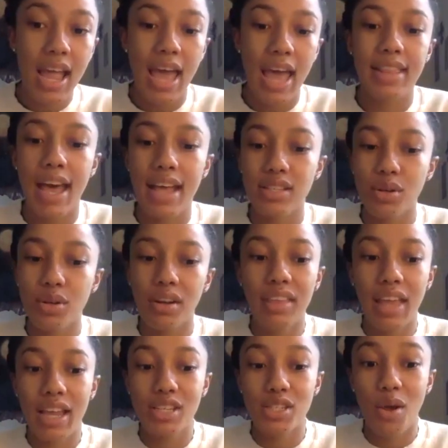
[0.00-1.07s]
and that sort of
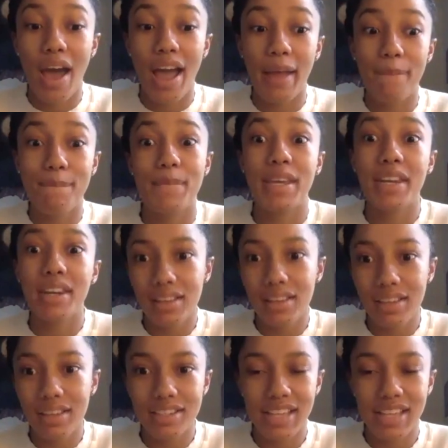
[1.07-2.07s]
thing. So I immediately